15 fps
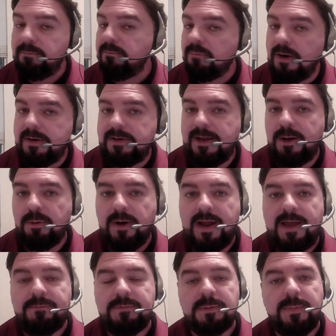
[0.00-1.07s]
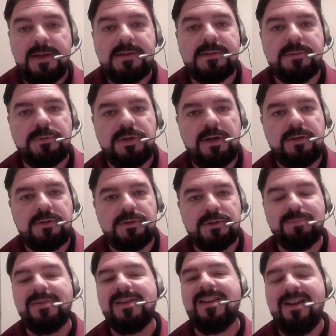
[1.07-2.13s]
Right now we're having to make some changes
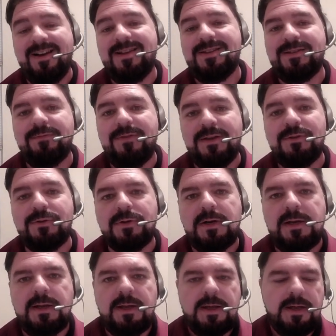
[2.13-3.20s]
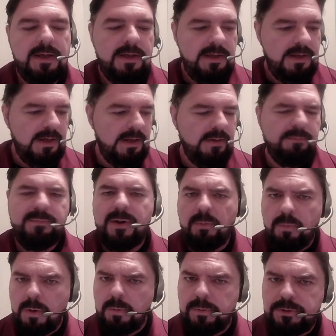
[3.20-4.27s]
because of injury. But
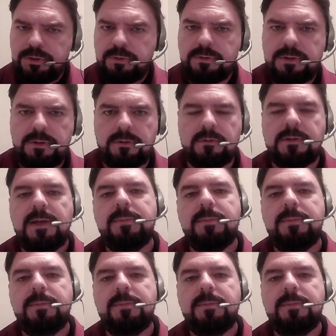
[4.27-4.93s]
what would you do? Let